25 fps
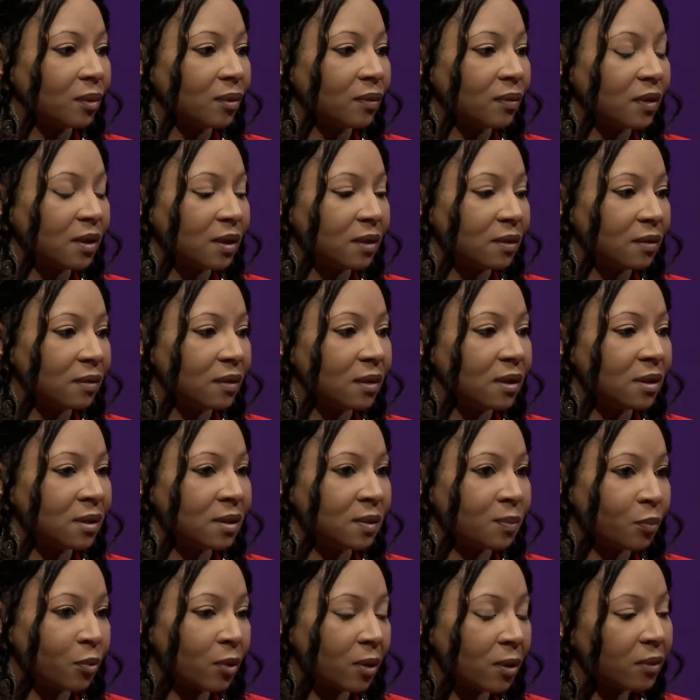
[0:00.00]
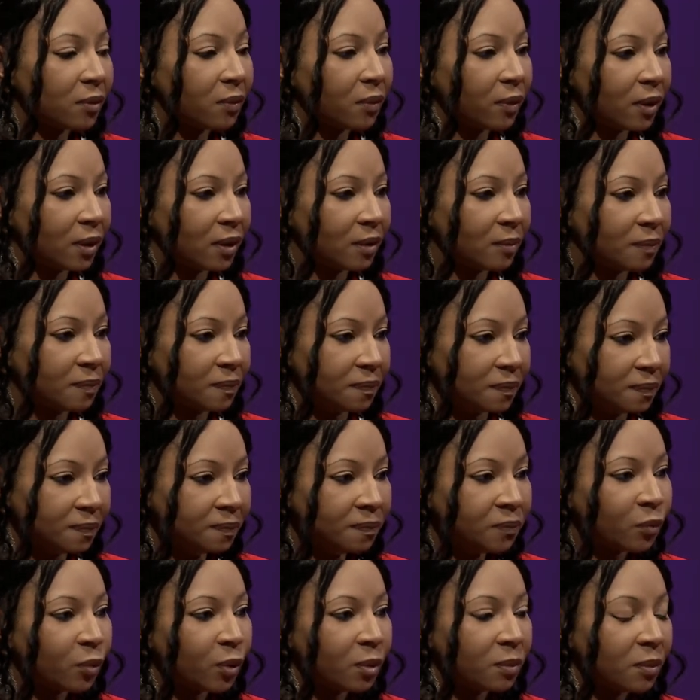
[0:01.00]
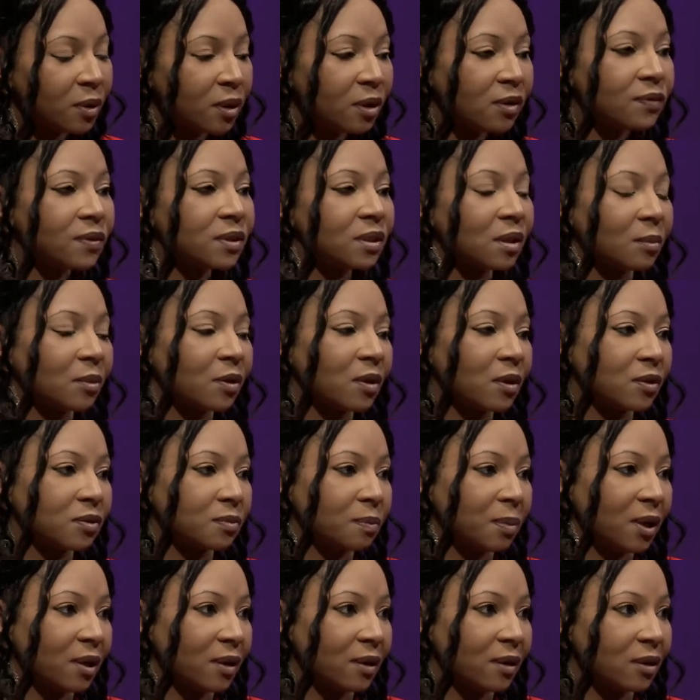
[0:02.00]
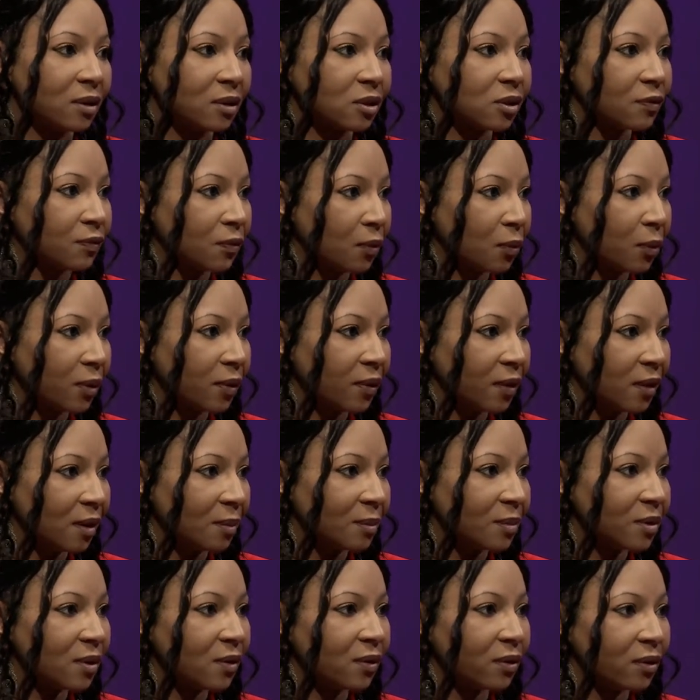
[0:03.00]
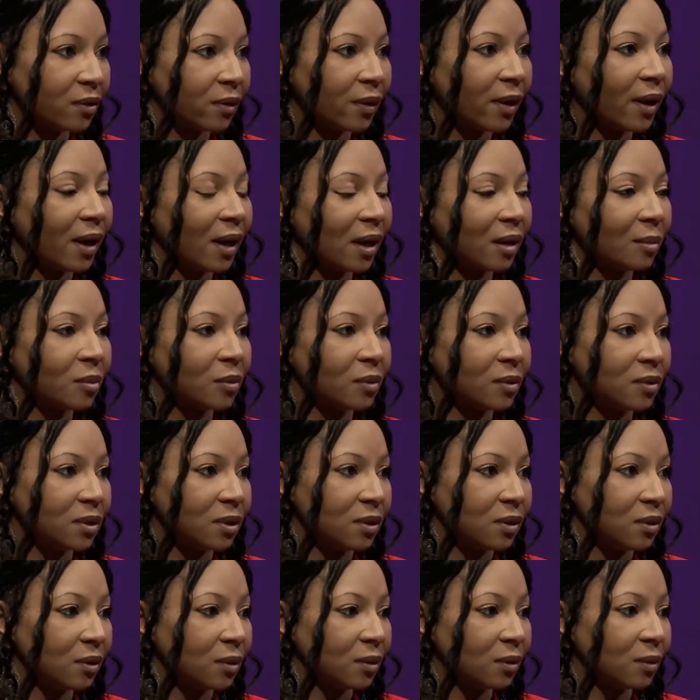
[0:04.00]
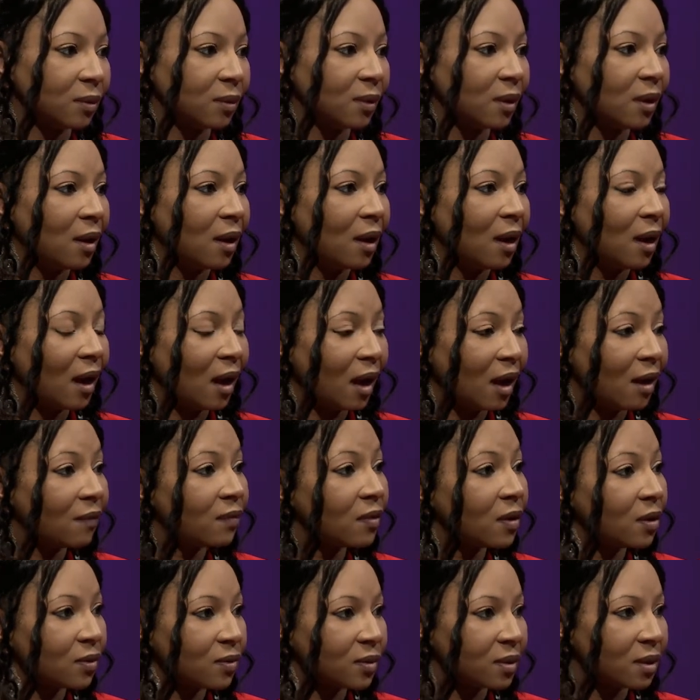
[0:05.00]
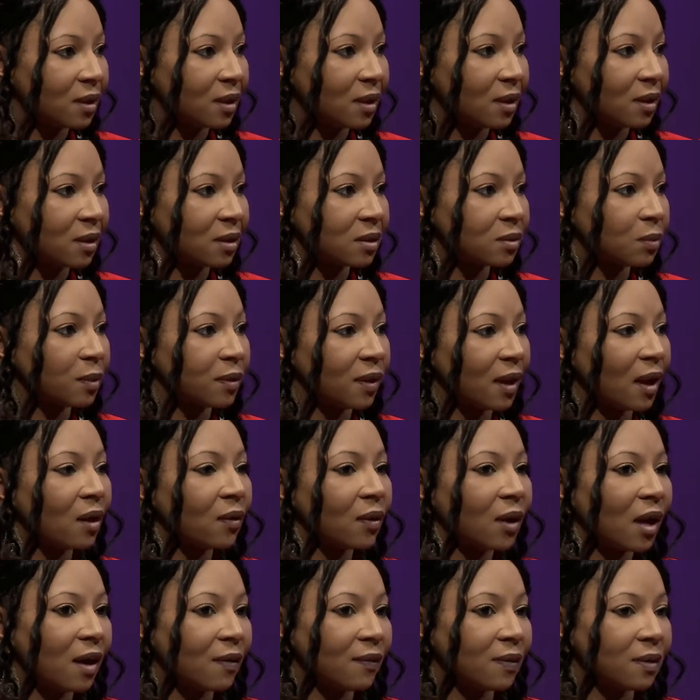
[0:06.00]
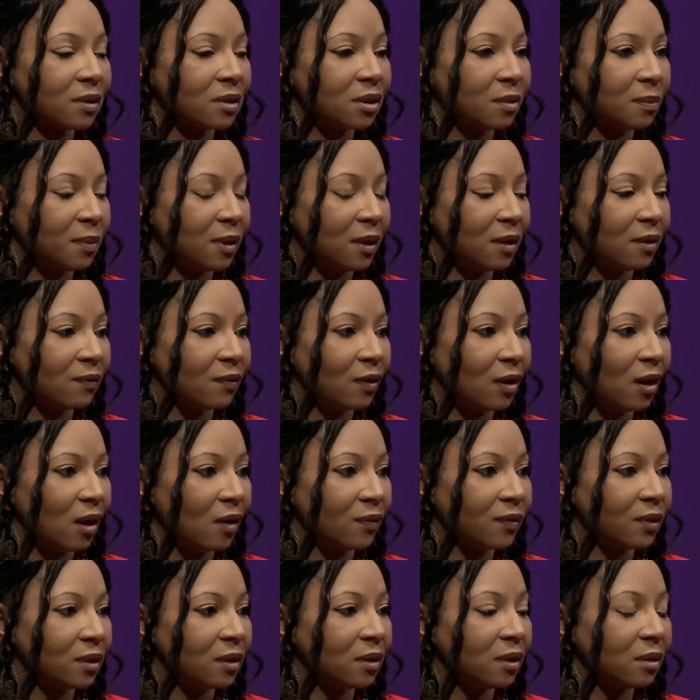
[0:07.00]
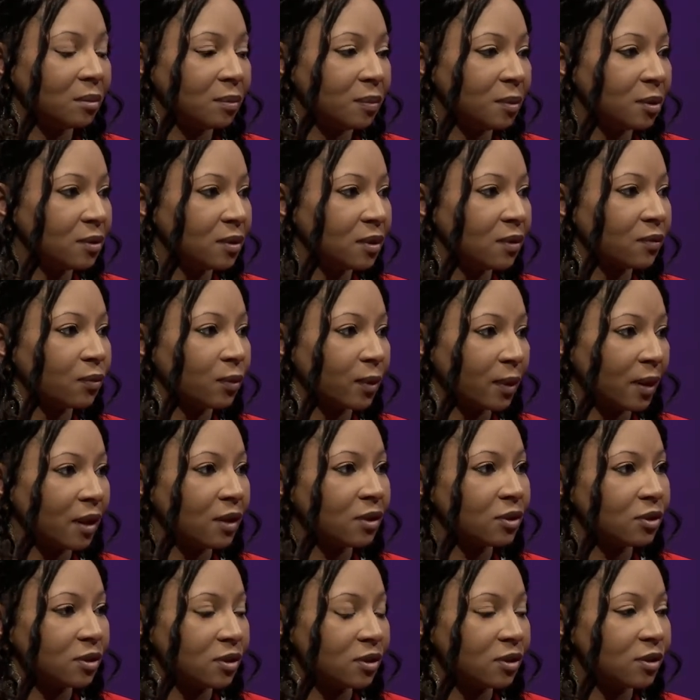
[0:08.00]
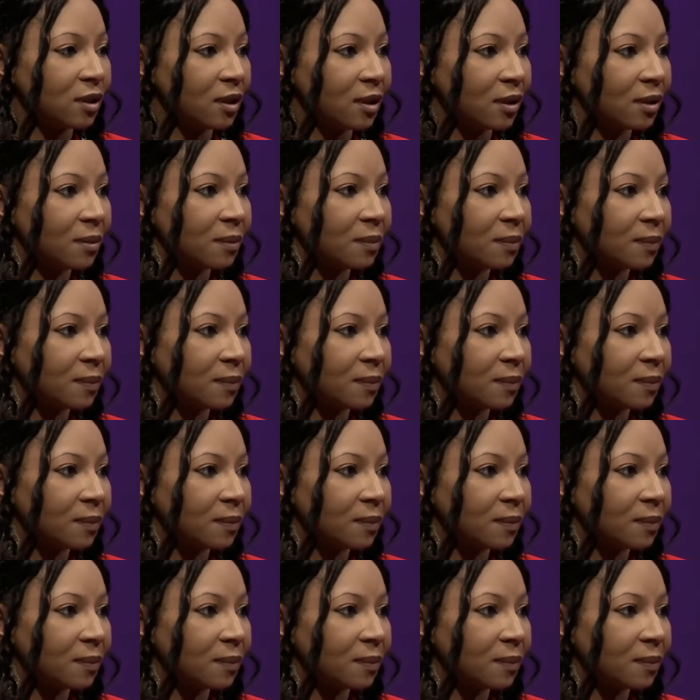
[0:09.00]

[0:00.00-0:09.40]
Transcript: this program removes some of those barriers for them so that they're able to have those things without having to be involved in an abusive relationship.